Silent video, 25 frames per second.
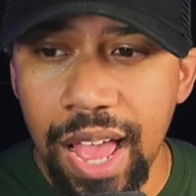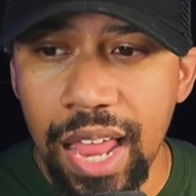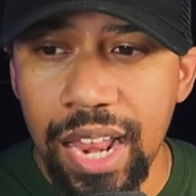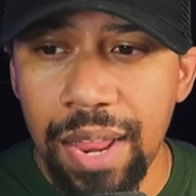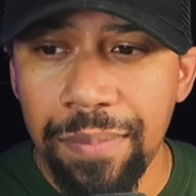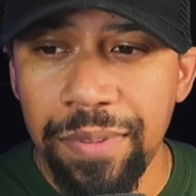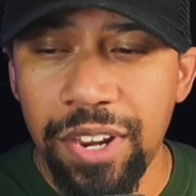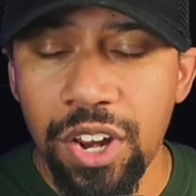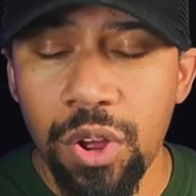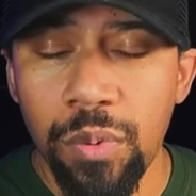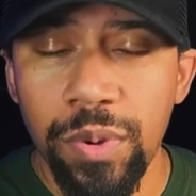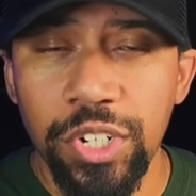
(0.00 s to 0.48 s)

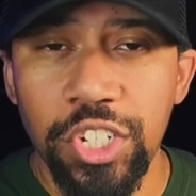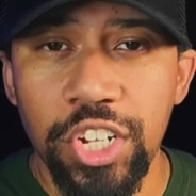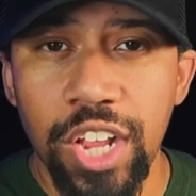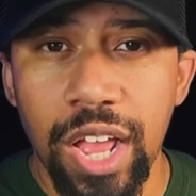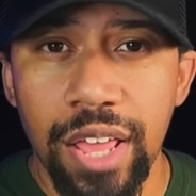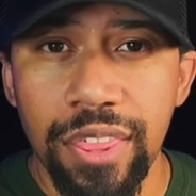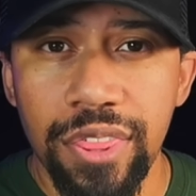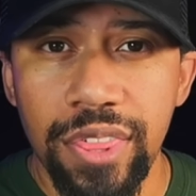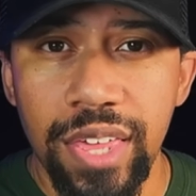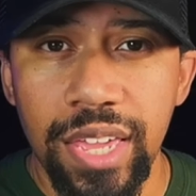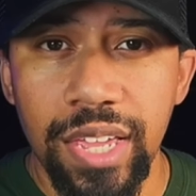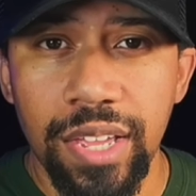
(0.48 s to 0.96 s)
Y'all let me know
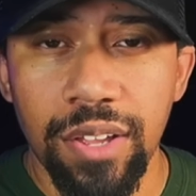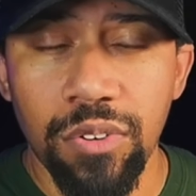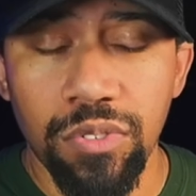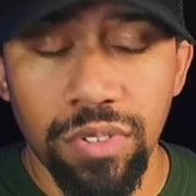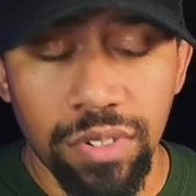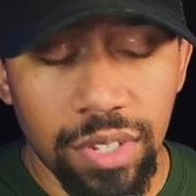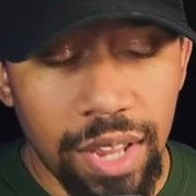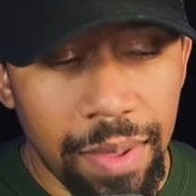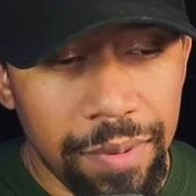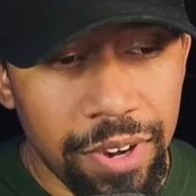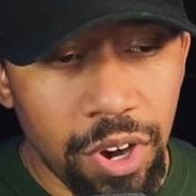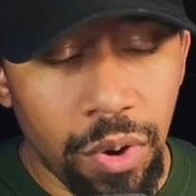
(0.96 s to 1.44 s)
what y'all
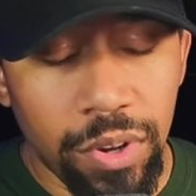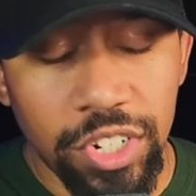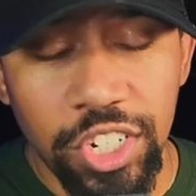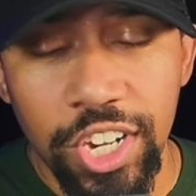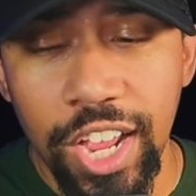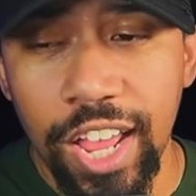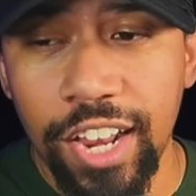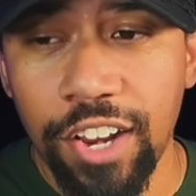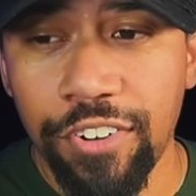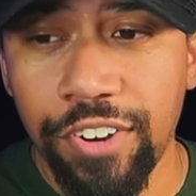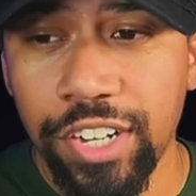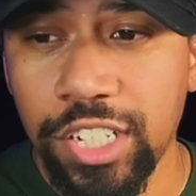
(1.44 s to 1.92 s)
think. Let me know
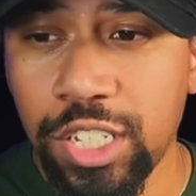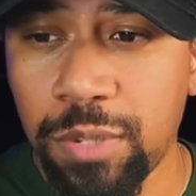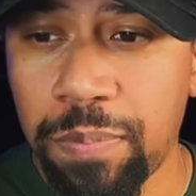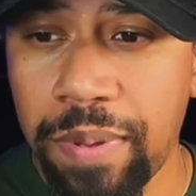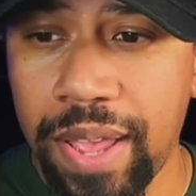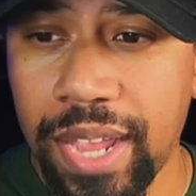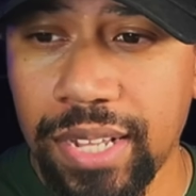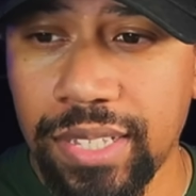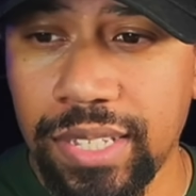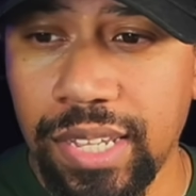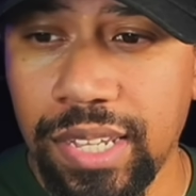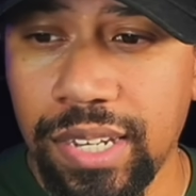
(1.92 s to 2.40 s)
what y'all are
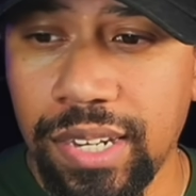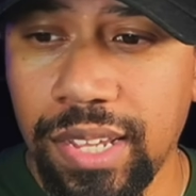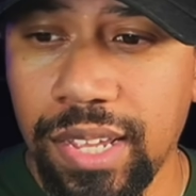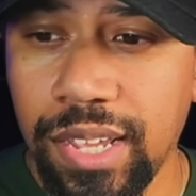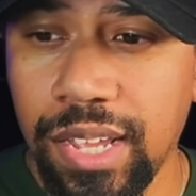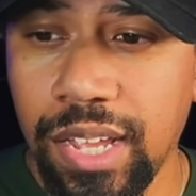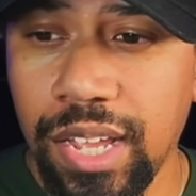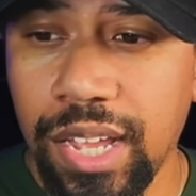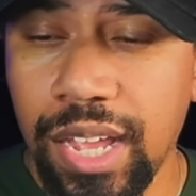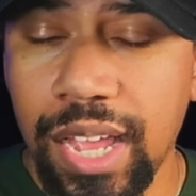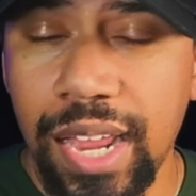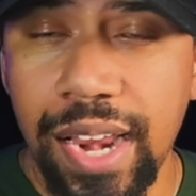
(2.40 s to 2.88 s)
expecting.